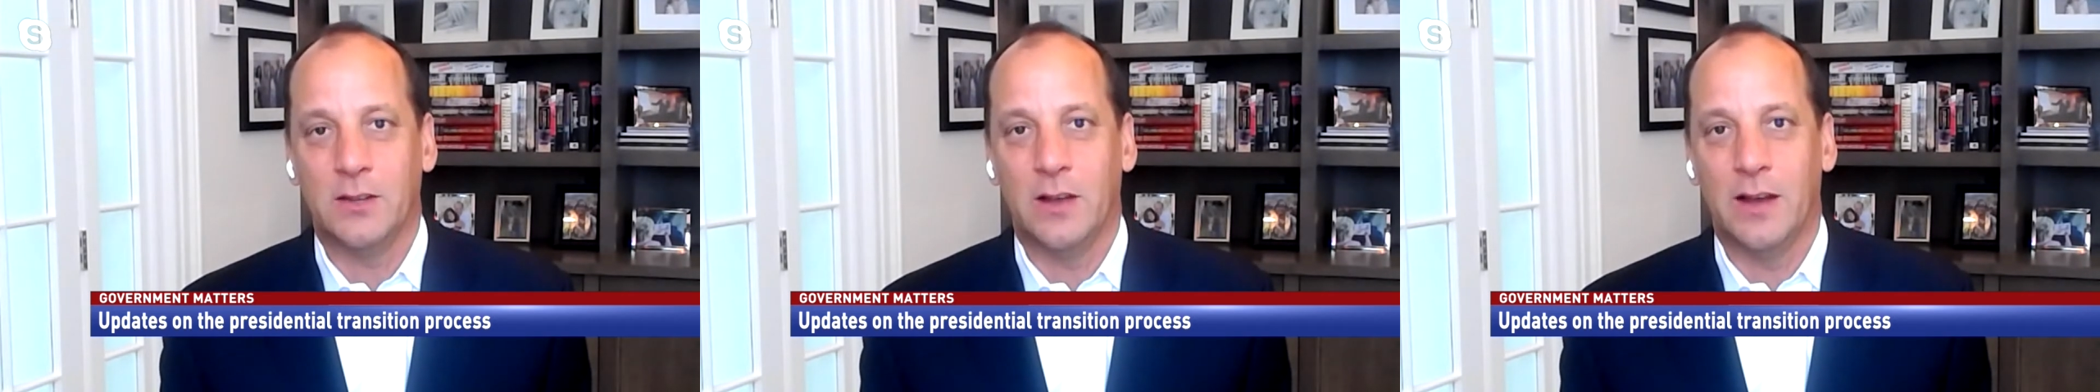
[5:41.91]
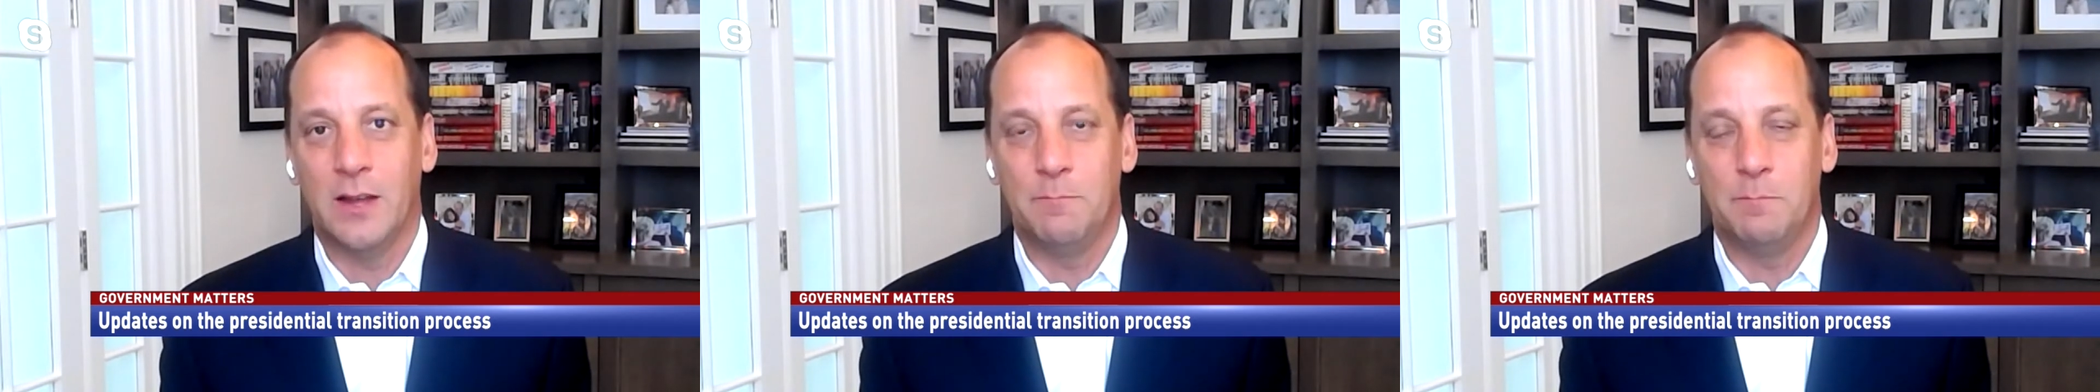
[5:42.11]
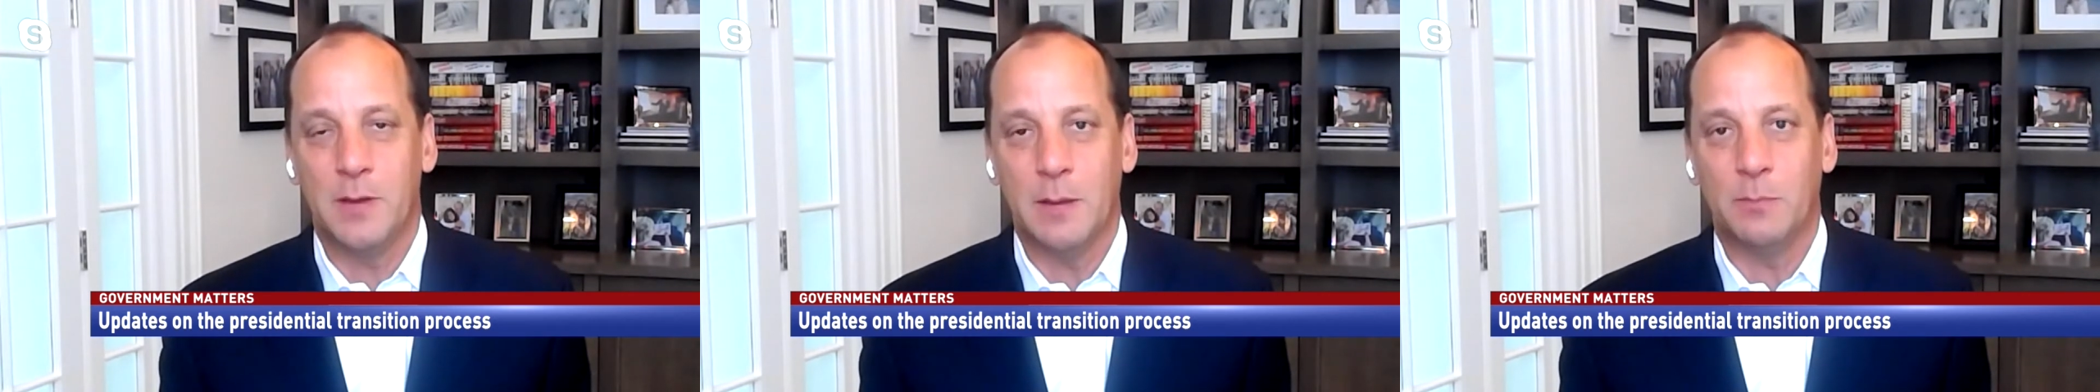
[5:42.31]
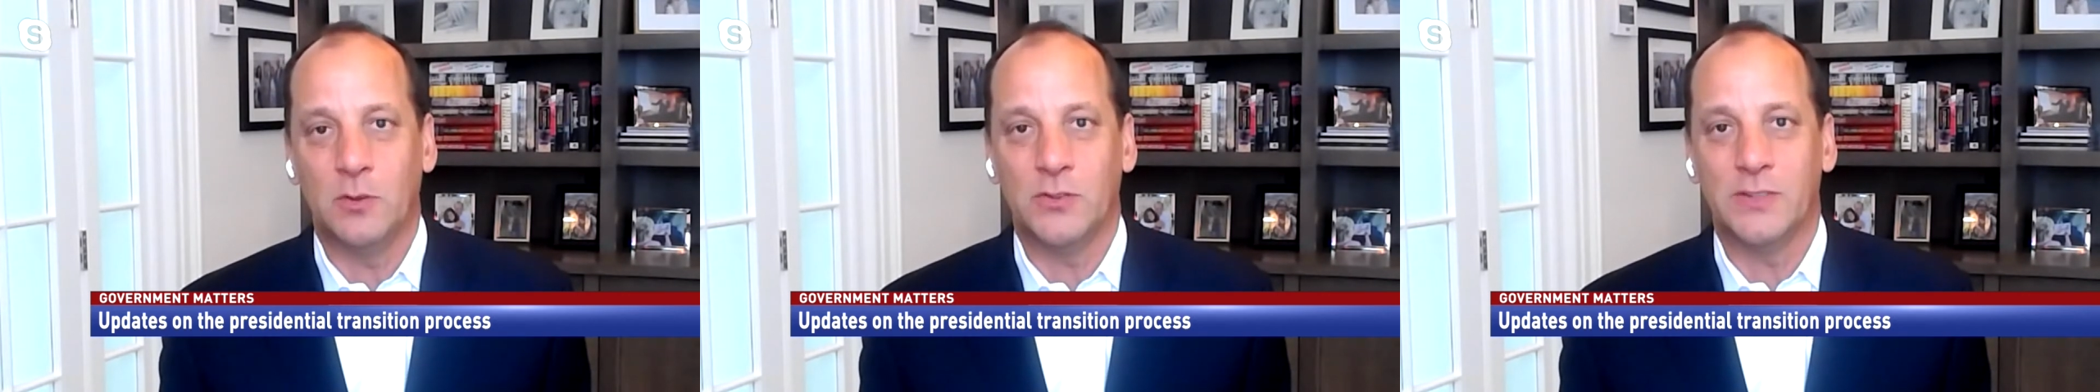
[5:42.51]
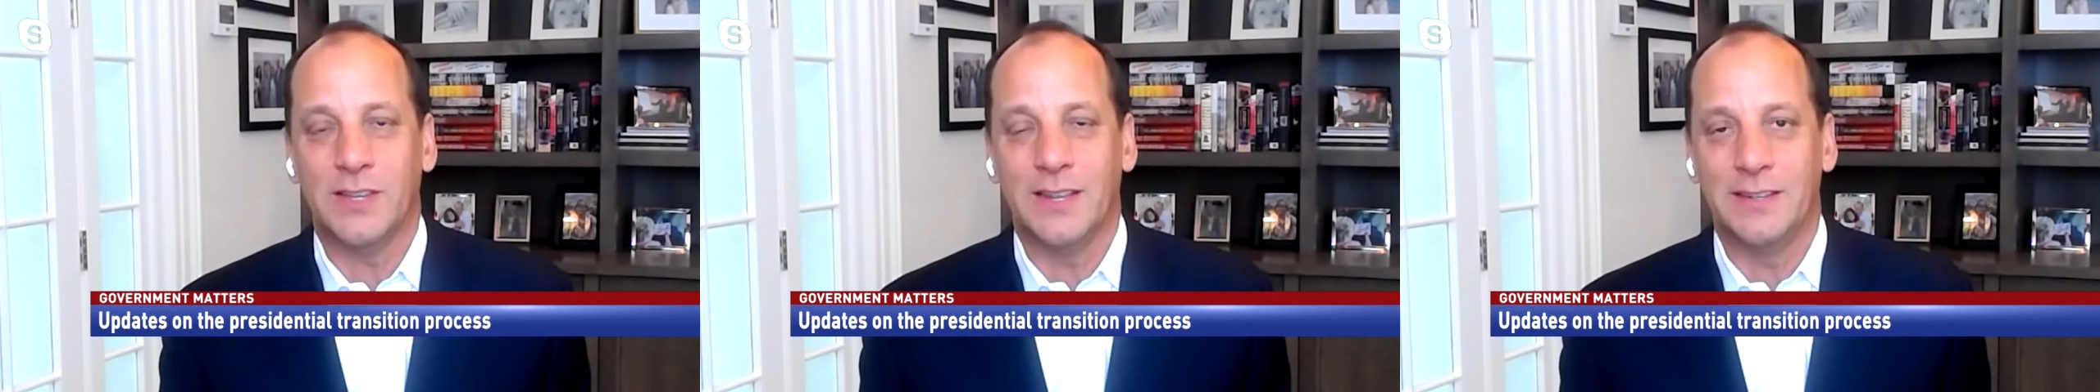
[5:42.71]
on
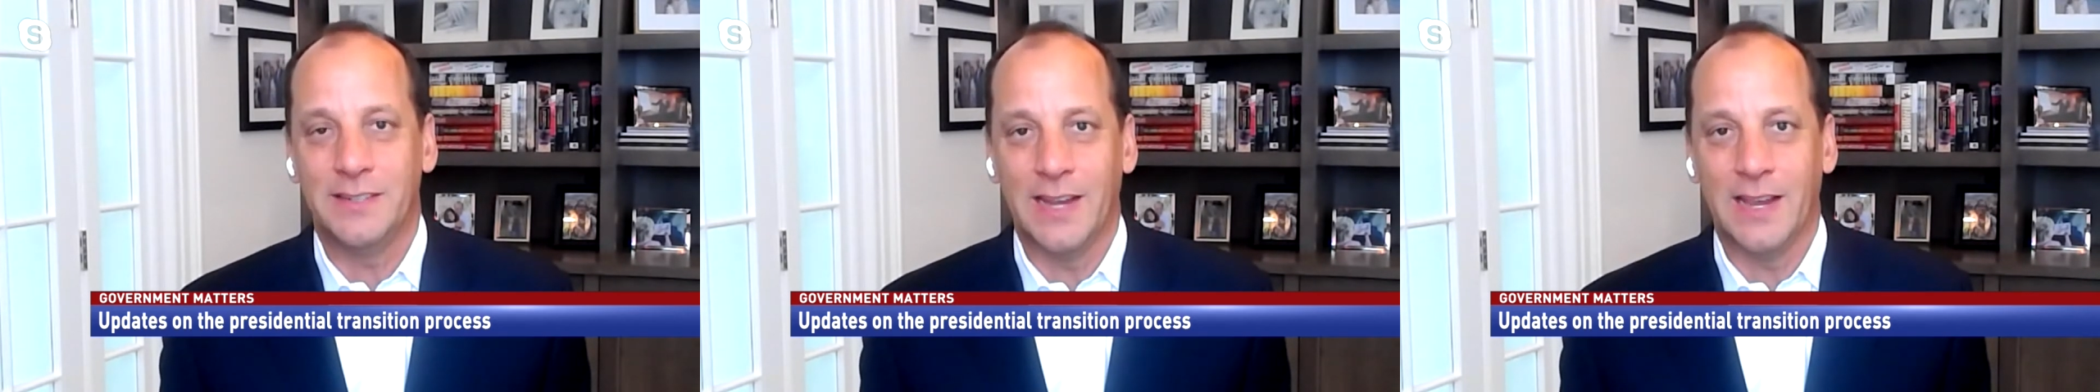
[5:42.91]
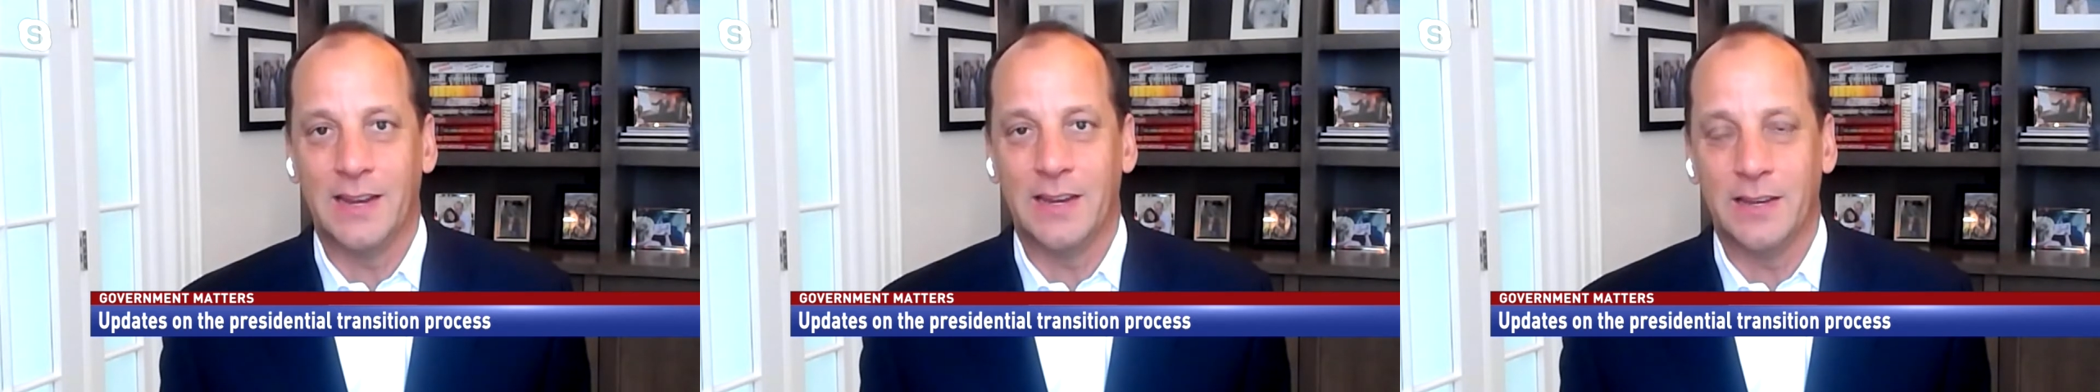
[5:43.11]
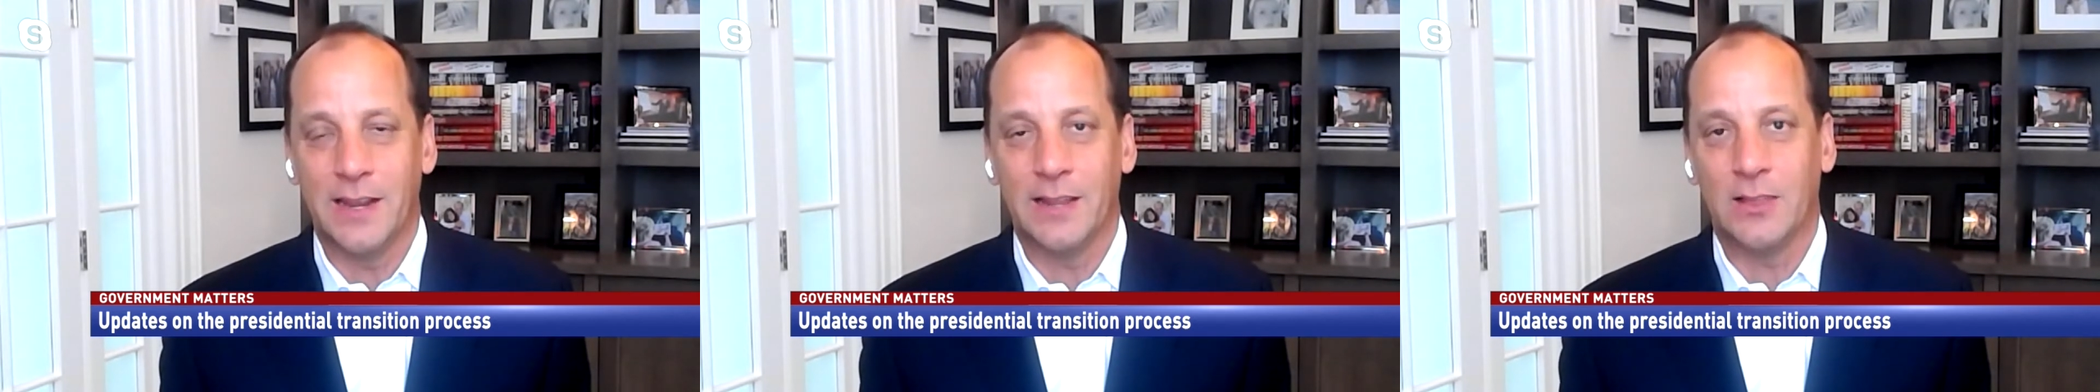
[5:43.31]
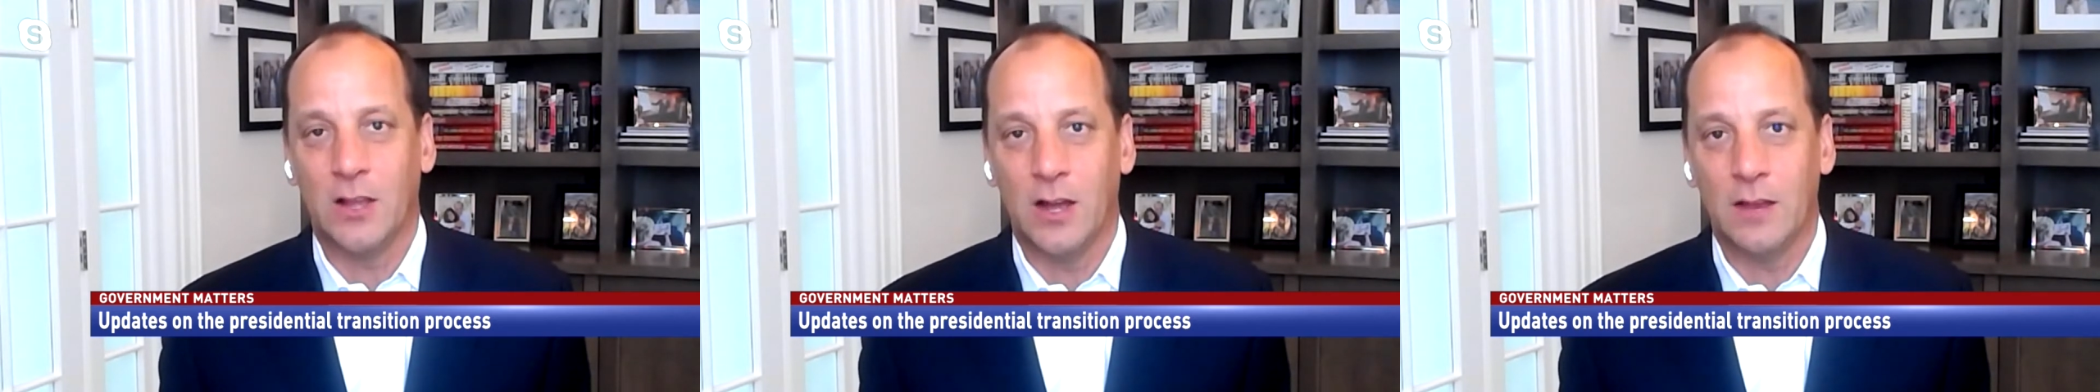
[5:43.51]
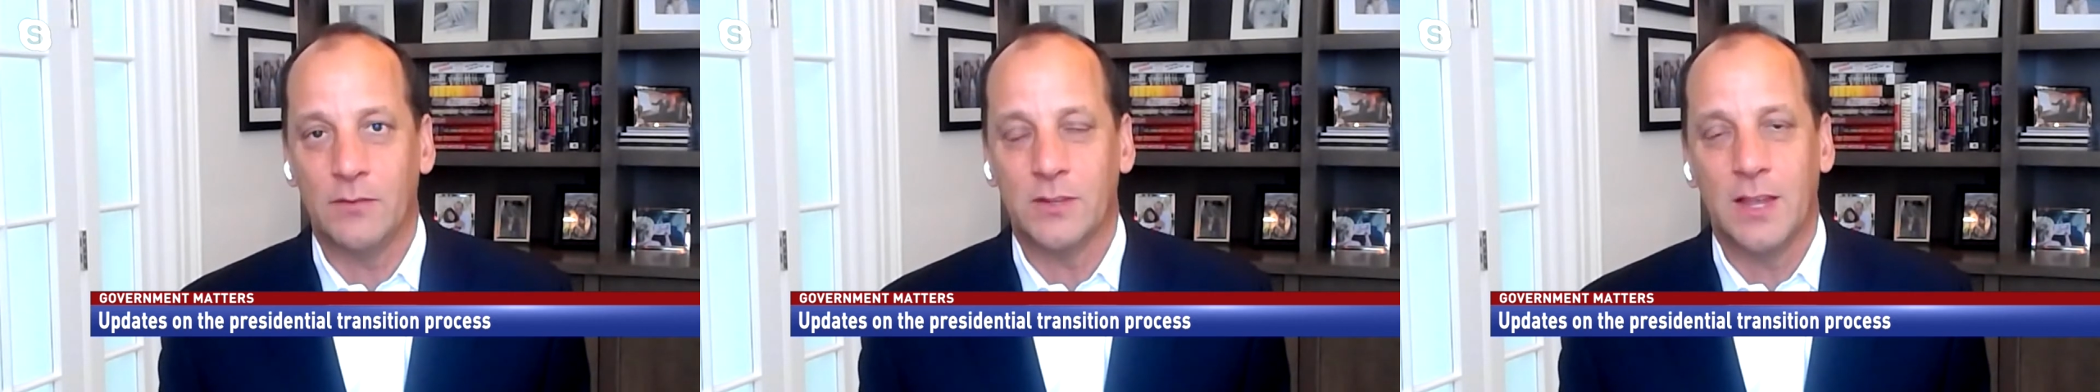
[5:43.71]
people's day-to-day
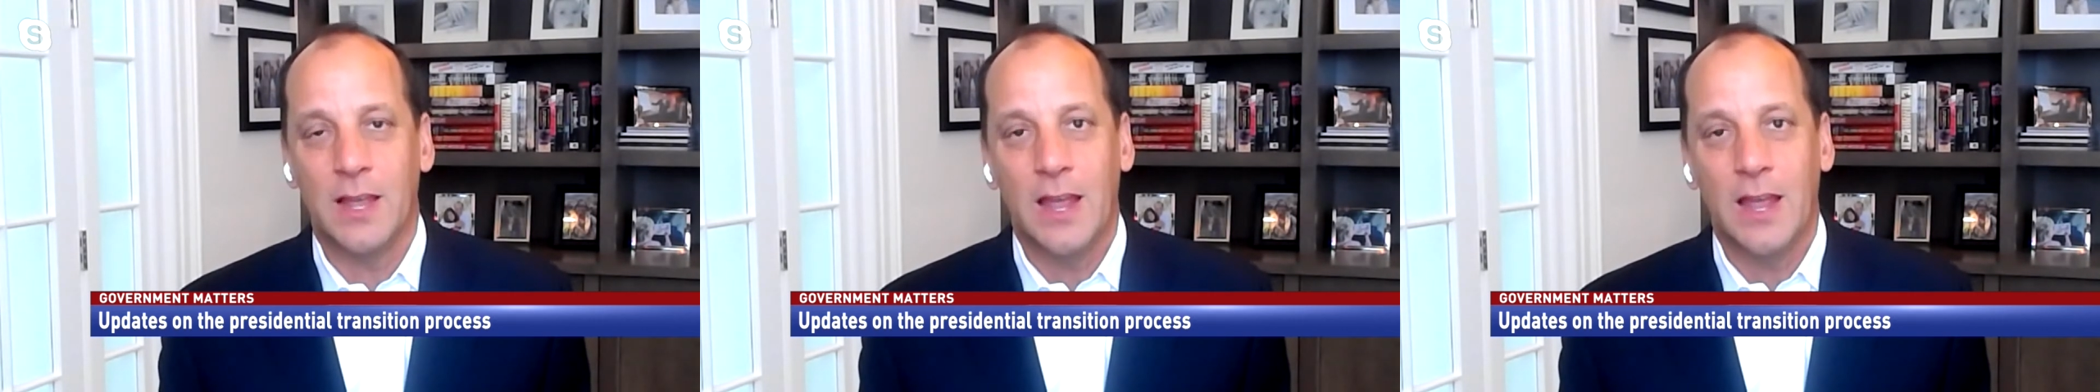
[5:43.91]
lives.